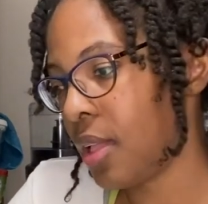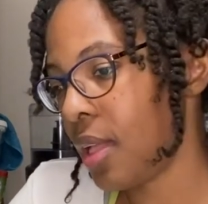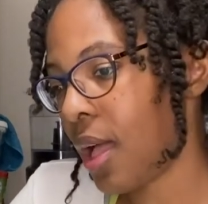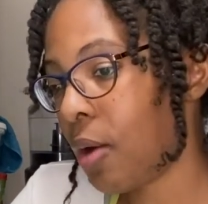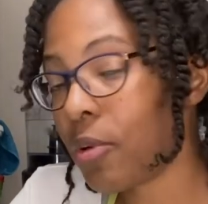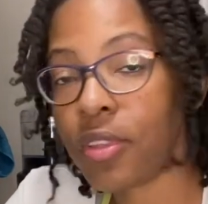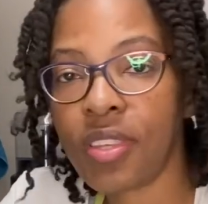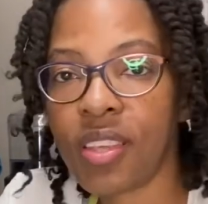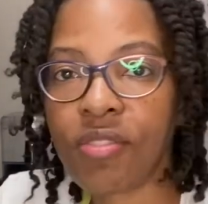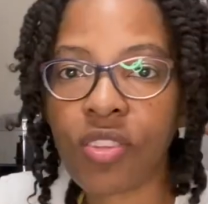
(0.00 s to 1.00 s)
I want to
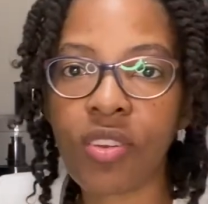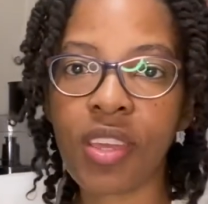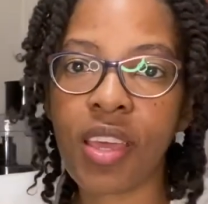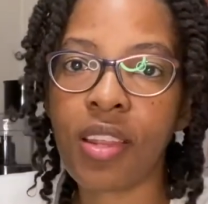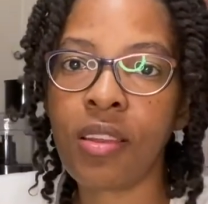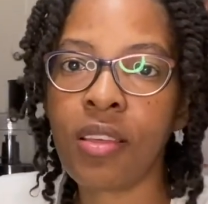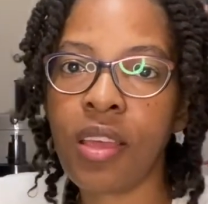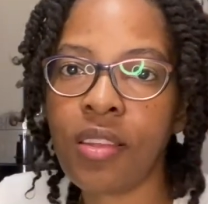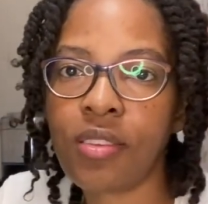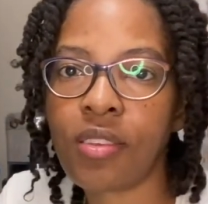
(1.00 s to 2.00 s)
see if it's going to get
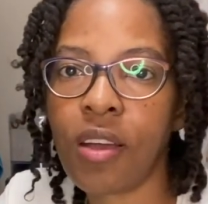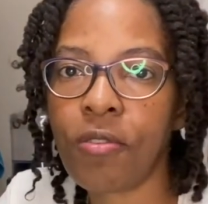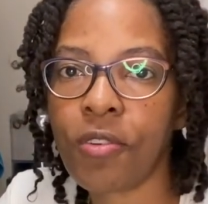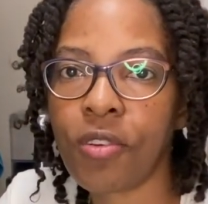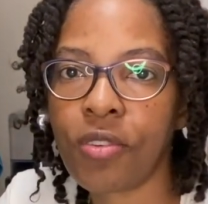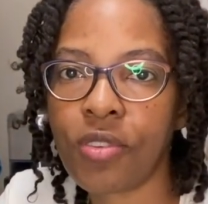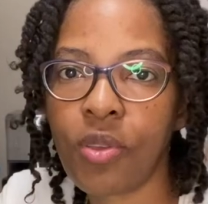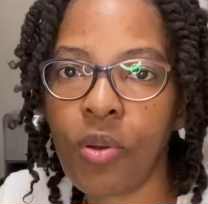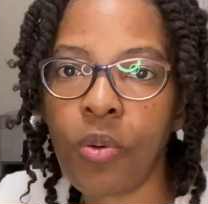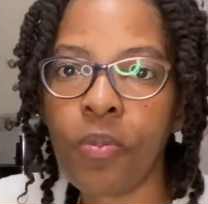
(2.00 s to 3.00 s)
any softer.
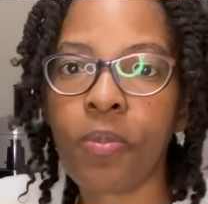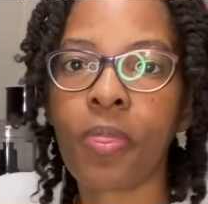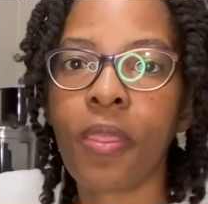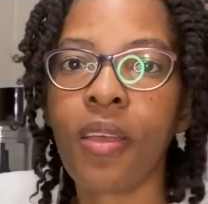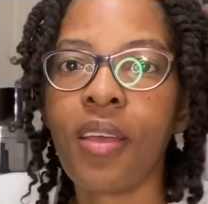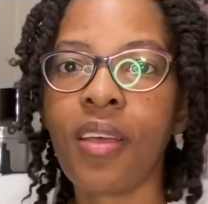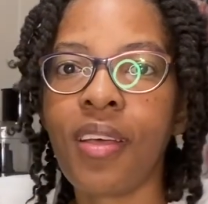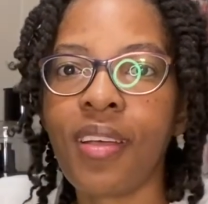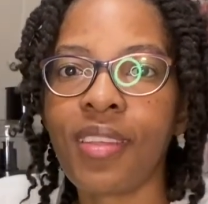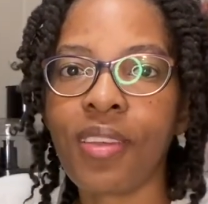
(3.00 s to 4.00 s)
So
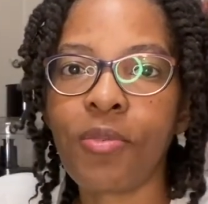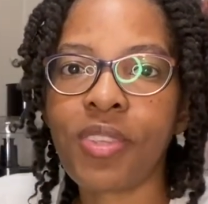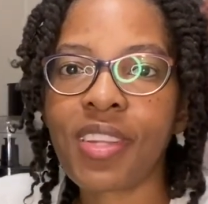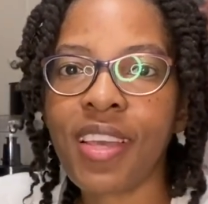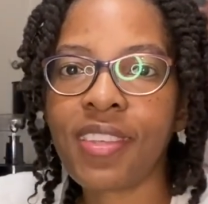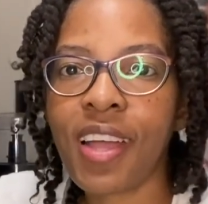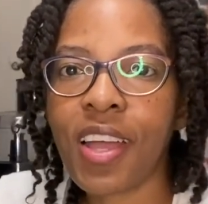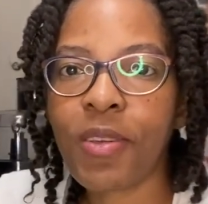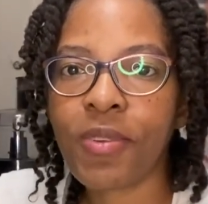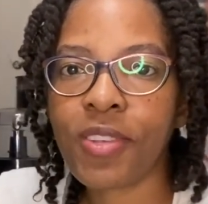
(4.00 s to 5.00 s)
it was nice
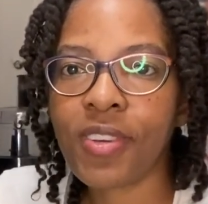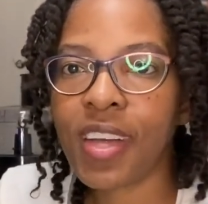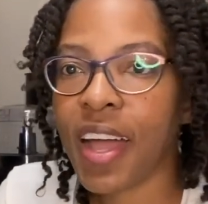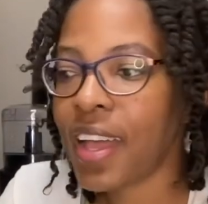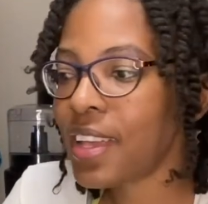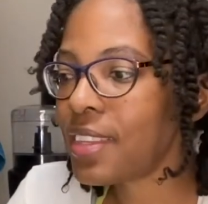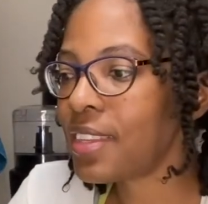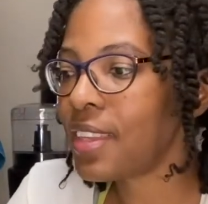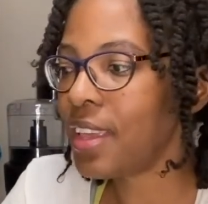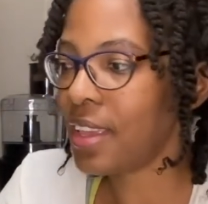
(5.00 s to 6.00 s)
talking with you
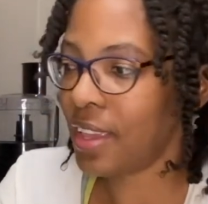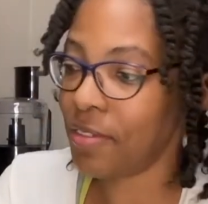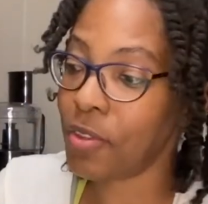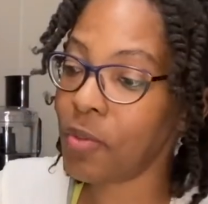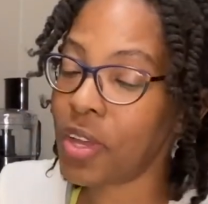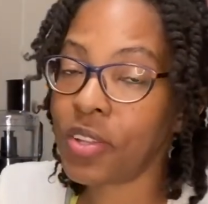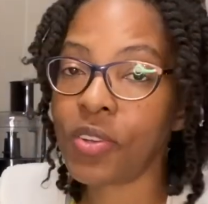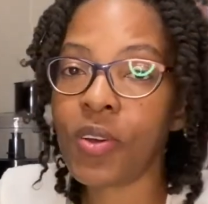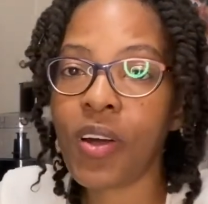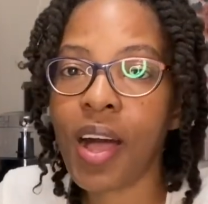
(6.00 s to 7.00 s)
guys. If you want to
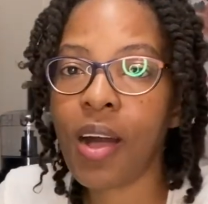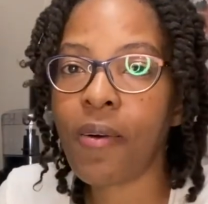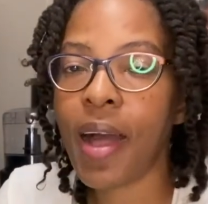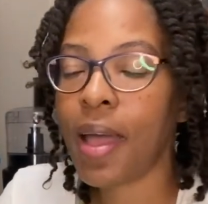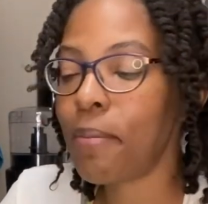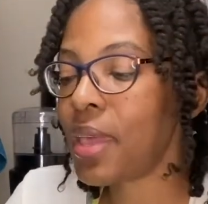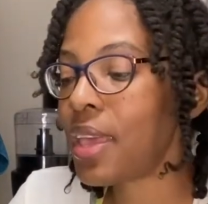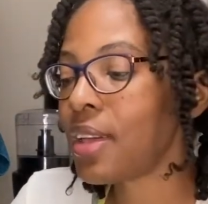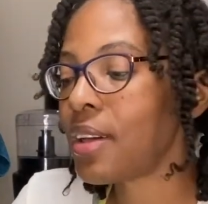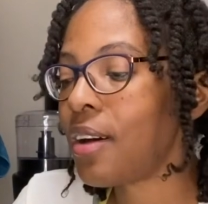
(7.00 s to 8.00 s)
know how I
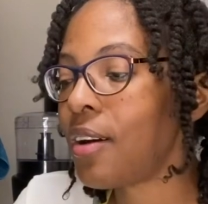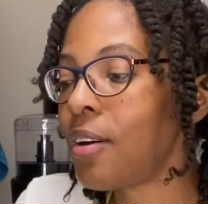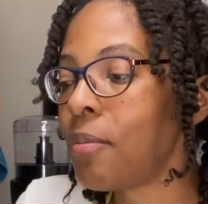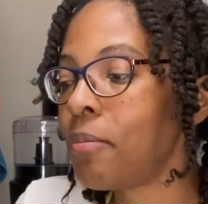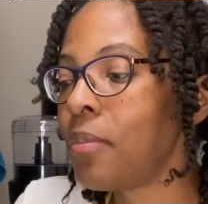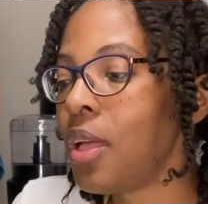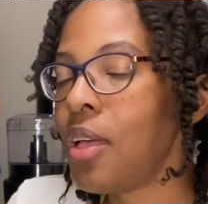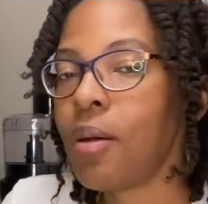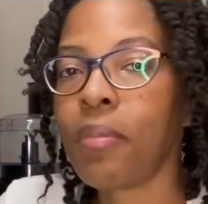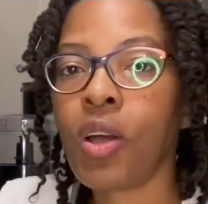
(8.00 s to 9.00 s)
make
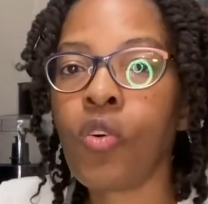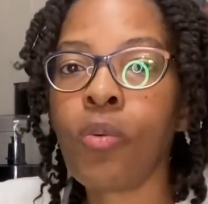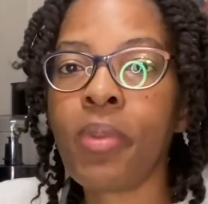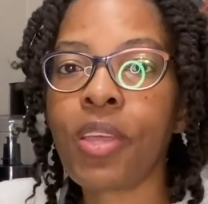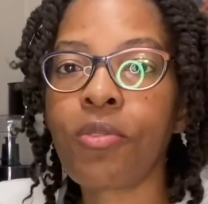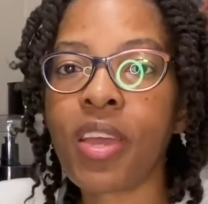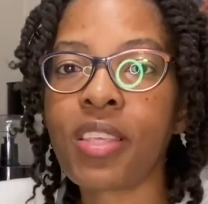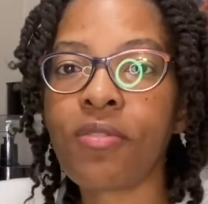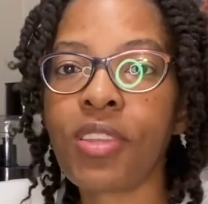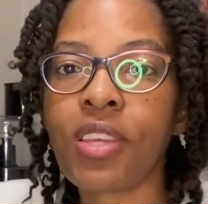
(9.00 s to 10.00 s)
my homemade
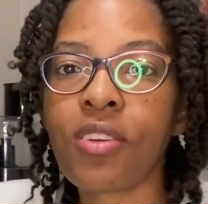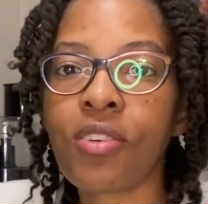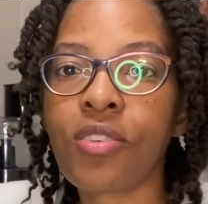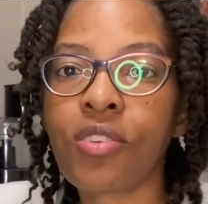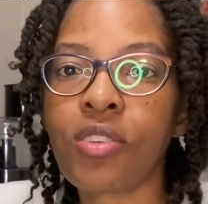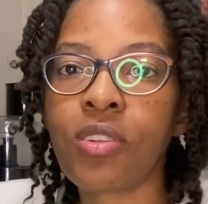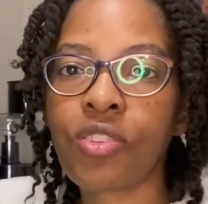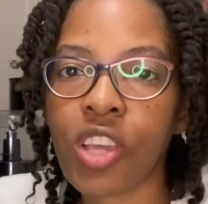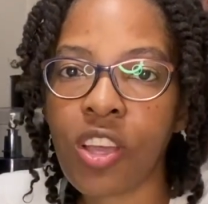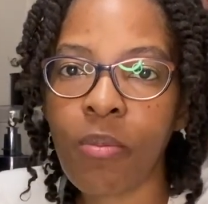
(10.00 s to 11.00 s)
rice vinegar, just
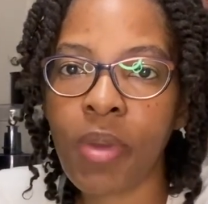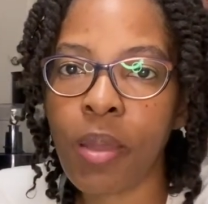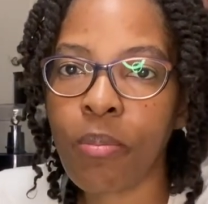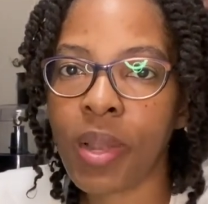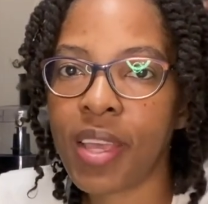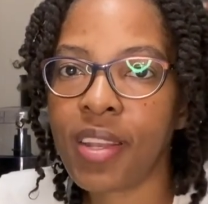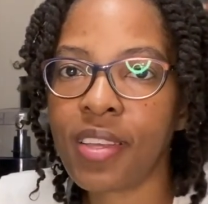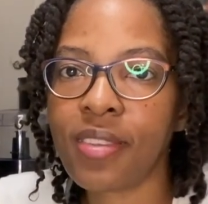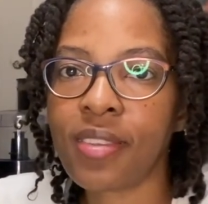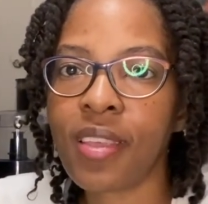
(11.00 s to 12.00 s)
check out my
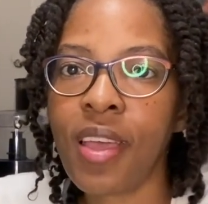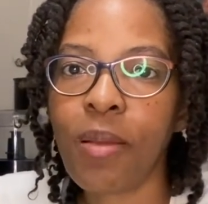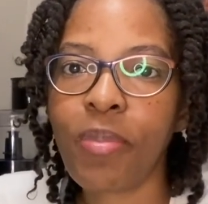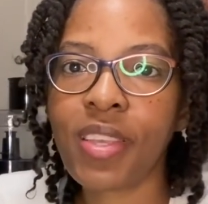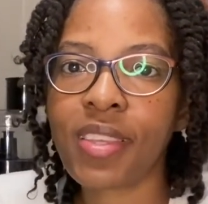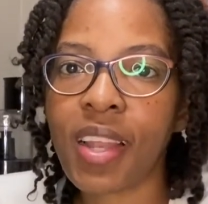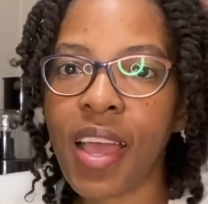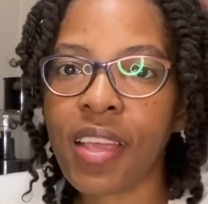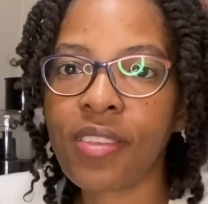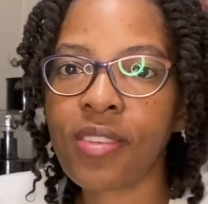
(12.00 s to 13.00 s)
playlist. Please
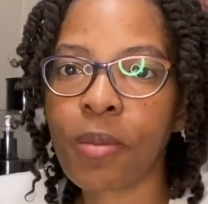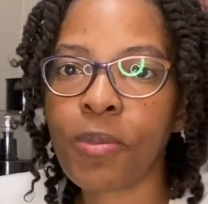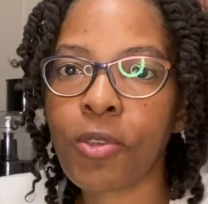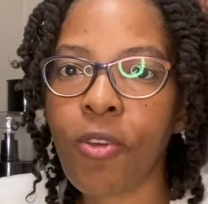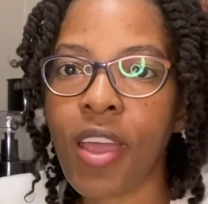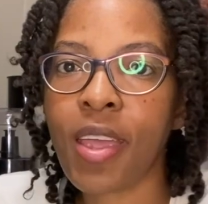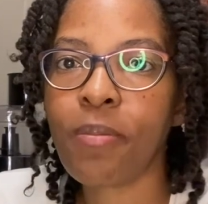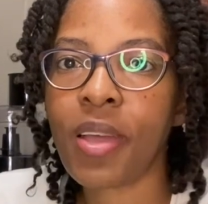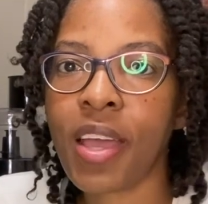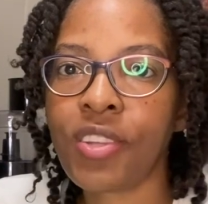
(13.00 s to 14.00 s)
like,
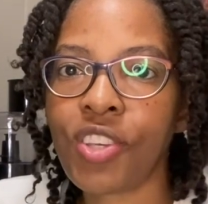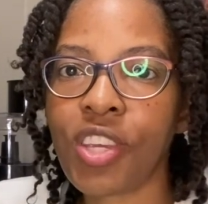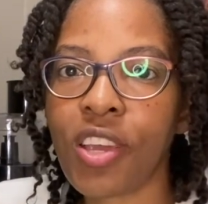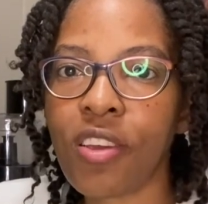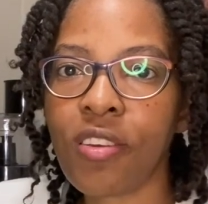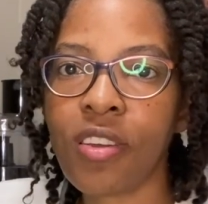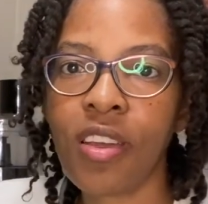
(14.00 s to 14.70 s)
subscribe, and share.